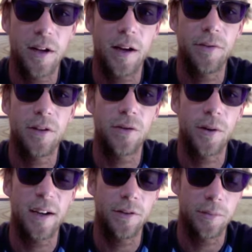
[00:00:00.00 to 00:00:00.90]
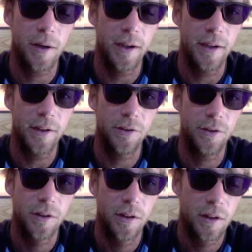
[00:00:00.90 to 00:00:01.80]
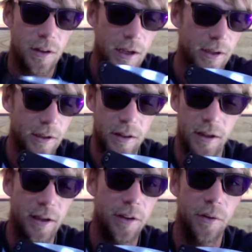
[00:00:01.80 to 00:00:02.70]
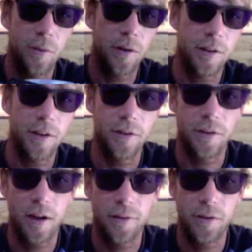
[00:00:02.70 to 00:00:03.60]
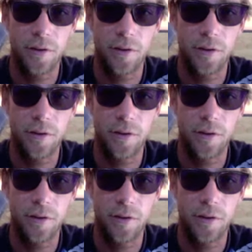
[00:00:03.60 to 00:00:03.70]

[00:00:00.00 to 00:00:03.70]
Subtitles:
a knife that scratches my itch like either one of these knives, the